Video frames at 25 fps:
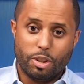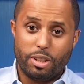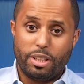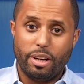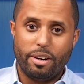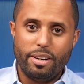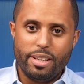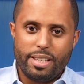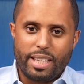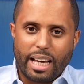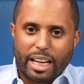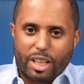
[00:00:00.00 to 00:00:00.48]
there
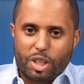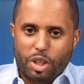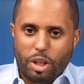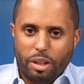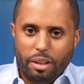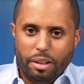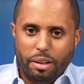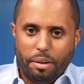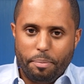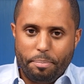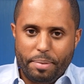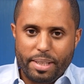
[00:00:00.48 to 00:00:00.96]
is
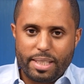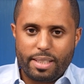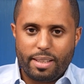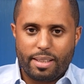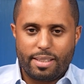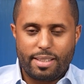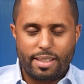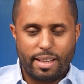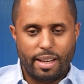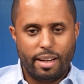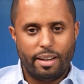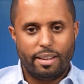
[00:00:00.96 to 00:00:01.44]
actually a business
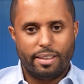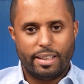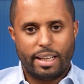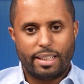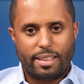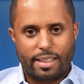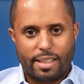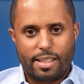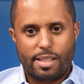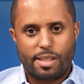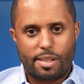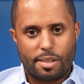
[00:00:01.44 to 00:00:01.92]
here
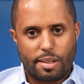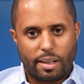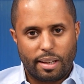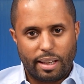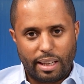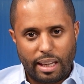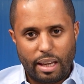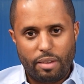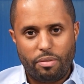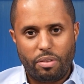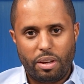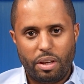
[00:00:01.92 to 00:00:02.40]
that is
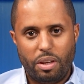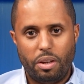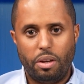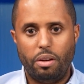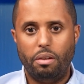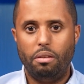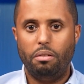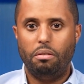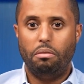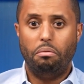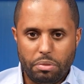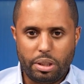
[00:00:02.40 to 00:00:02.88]
giving
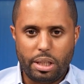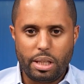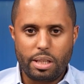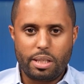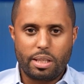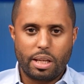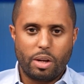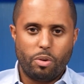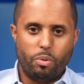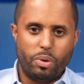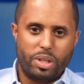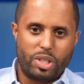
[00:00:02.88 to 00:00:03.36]
you
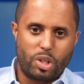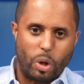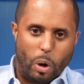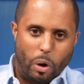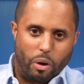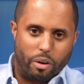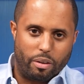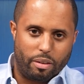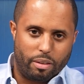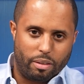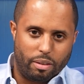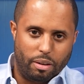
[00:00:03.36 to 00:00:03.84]
decent
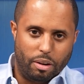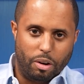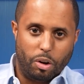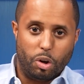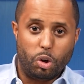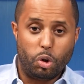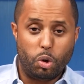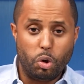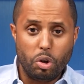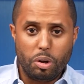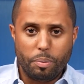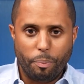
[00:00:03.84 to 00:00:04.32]
return,
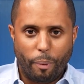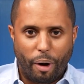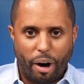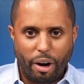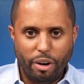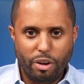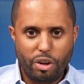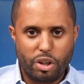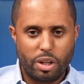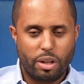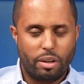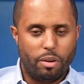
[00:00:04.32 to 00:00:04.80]
good
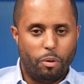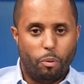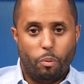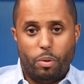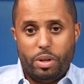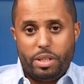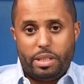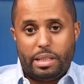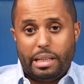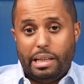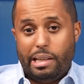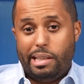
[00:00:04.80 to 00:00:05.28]
margin
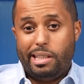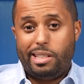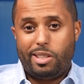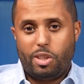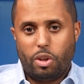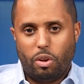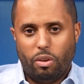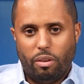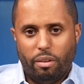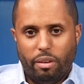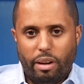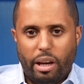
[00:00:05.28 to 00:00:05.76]
with
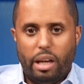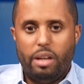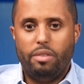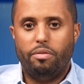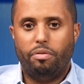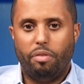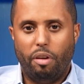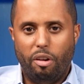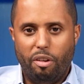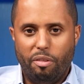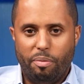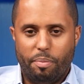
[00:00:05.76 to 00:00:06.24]
little
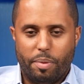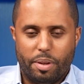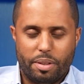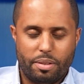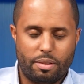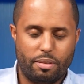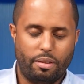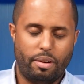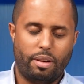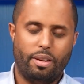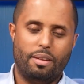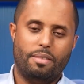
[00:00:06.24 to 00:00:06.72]
involvement, right?